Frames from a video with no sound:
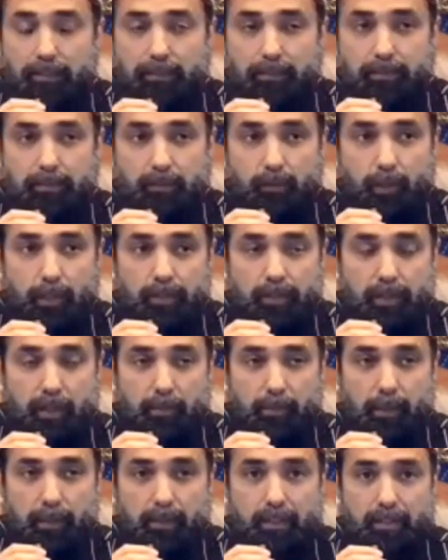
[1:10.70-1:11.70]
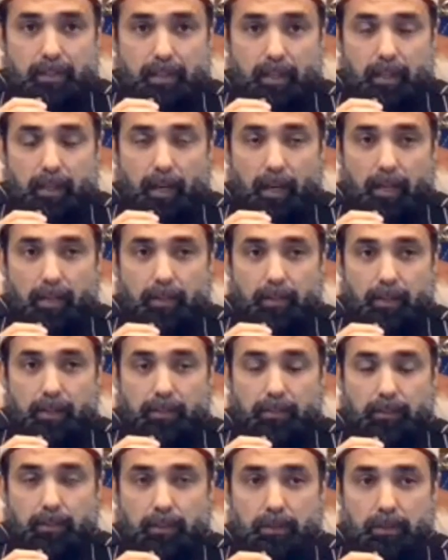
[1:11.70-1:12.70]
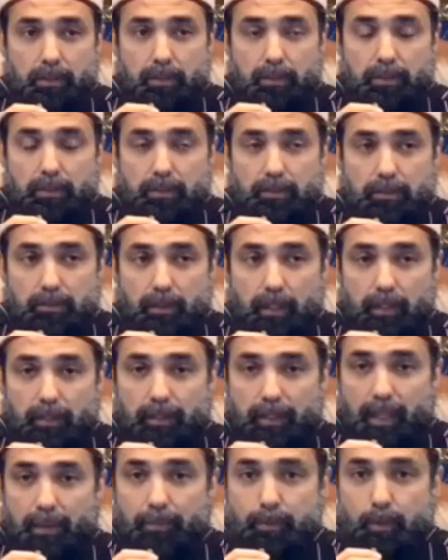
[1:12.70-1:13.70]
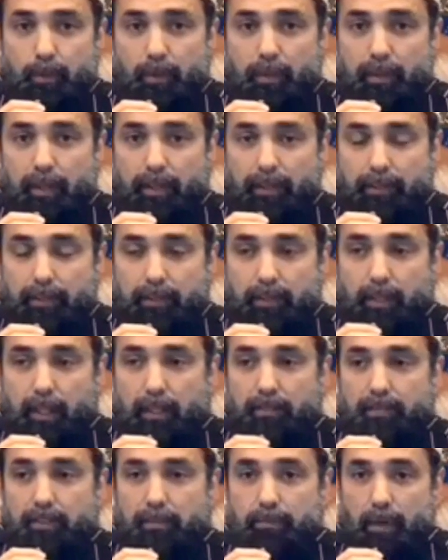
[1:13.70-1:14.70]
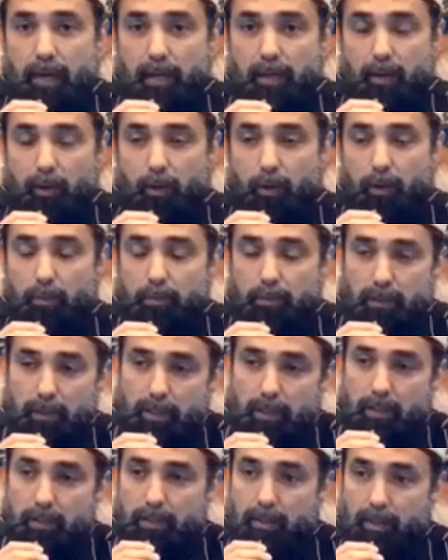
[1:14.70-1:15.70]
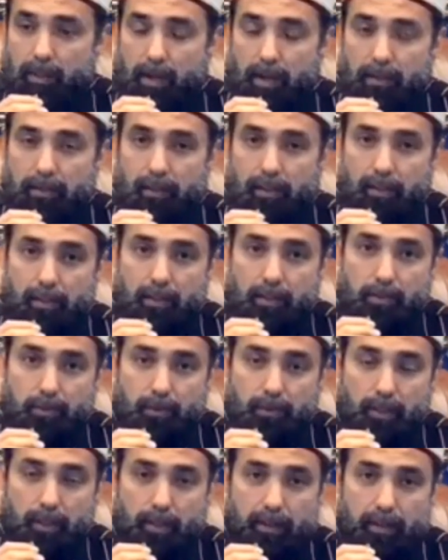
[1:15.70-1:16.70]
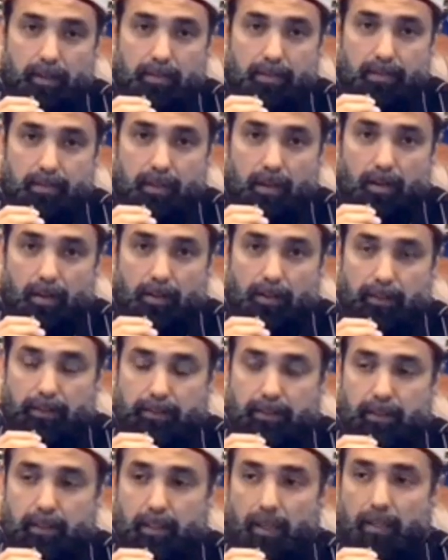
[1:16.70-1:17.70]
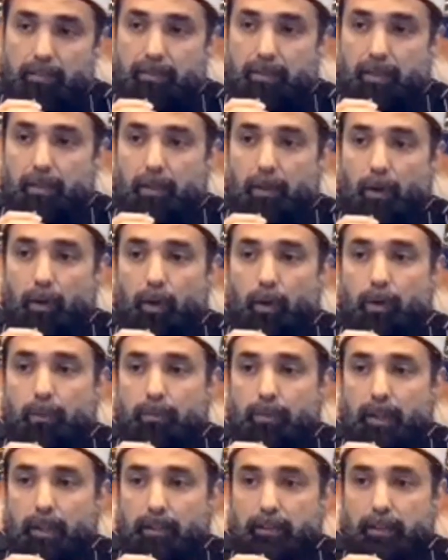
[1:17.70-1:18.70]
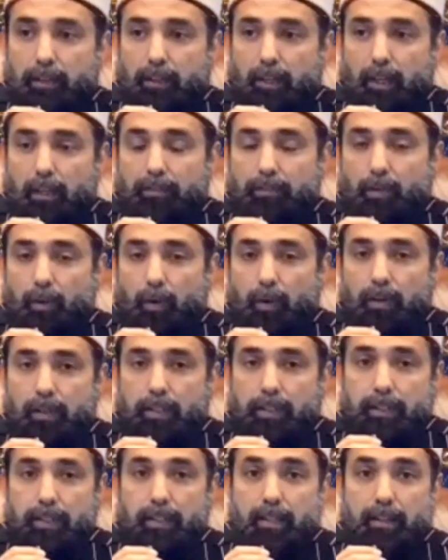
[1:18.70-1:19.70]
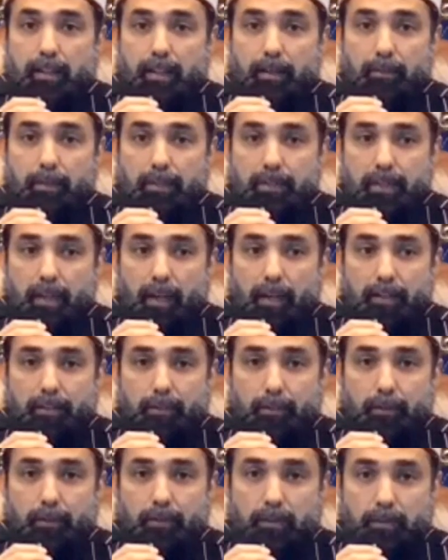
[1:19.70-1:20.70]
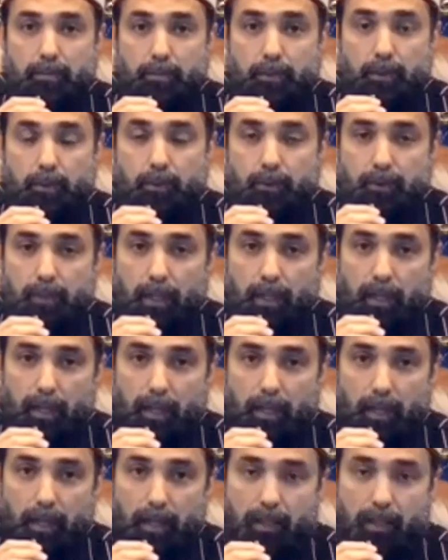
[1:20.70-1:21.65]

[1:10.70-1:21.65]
when somebody say, I want to do and I'm doing the i'tikaf in my home. Regarding the sunnah, there is no i'tikaf in the home, the i'tikaf only in the masajid.